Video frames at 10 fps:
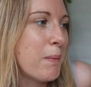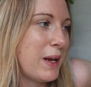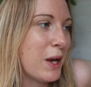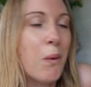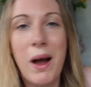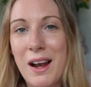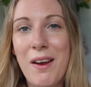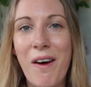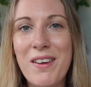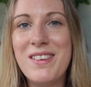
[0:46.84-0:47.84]
probably quite a
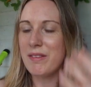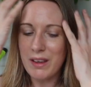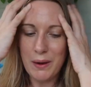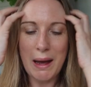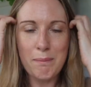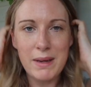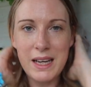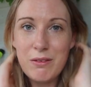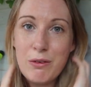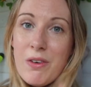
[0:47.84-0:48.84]
lot. So I haven't been
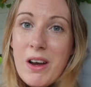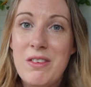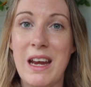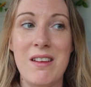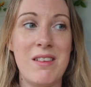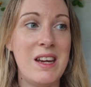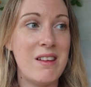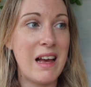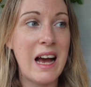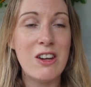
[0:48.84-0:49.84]
here for five days and it
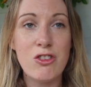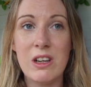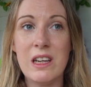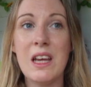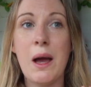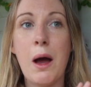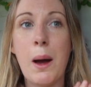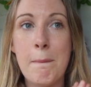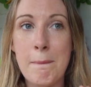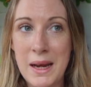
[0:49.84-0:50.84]
is actually
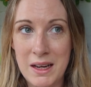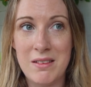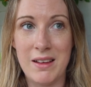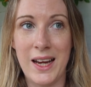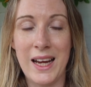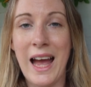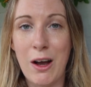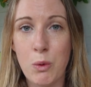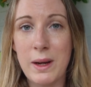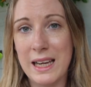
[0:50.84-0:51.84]
amazing
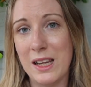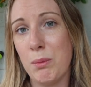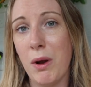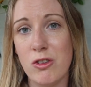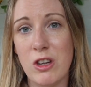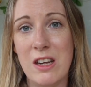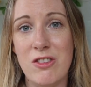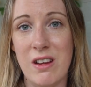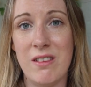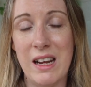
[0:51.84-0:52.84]
how quickly the plot
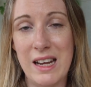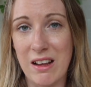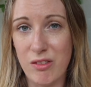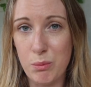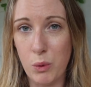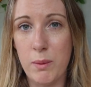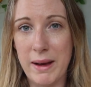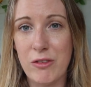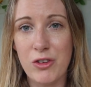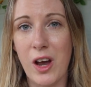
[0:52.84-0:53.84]
changes in that small
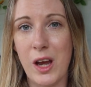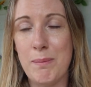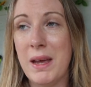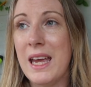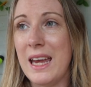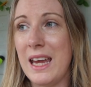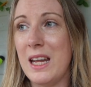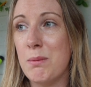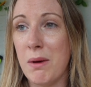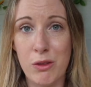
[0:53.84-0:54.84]
amount of time
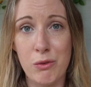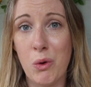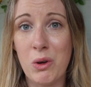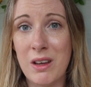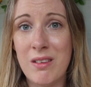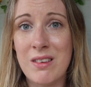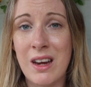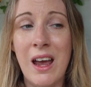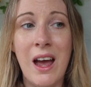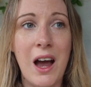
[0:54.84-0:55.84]
in the month of August.
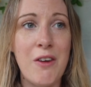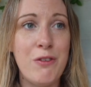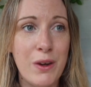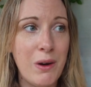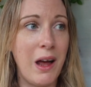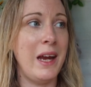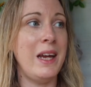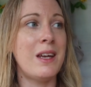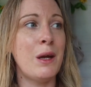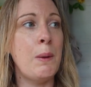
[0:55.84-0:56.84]
I feel
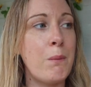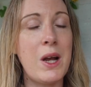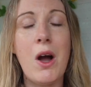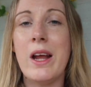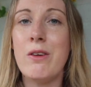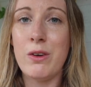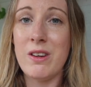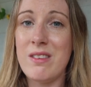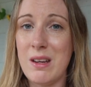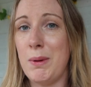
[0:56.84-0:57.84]
like we're kind of on
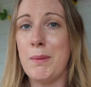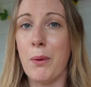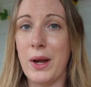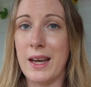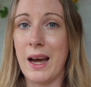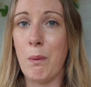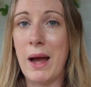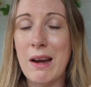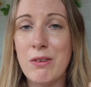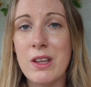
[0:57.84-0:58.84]
this tipping point now
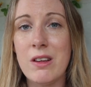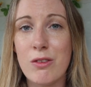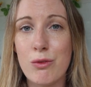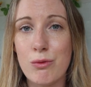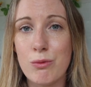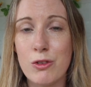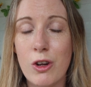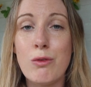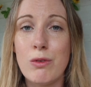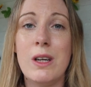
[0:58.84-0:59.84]
where everything's
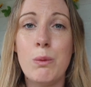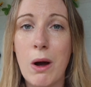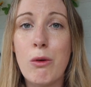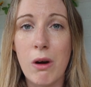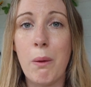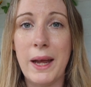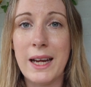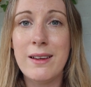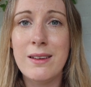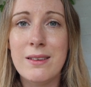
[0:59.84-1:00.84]
done really well
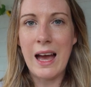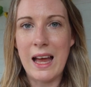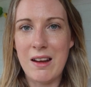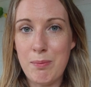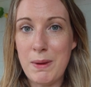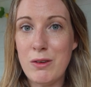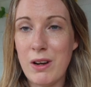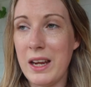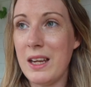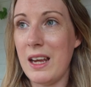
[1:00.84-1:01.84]
growing and it's been
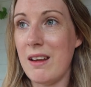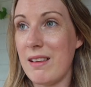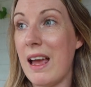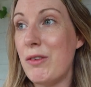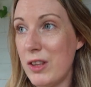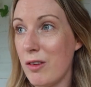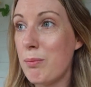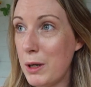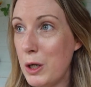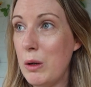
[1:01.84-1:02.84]
like it's everything's
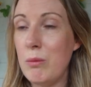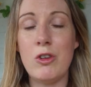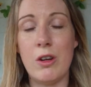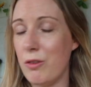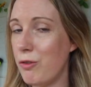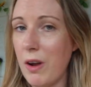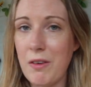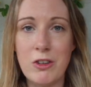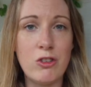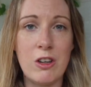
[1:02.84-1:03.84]
bloomed and
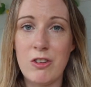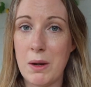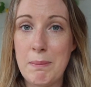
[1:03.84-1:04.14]
flourished and done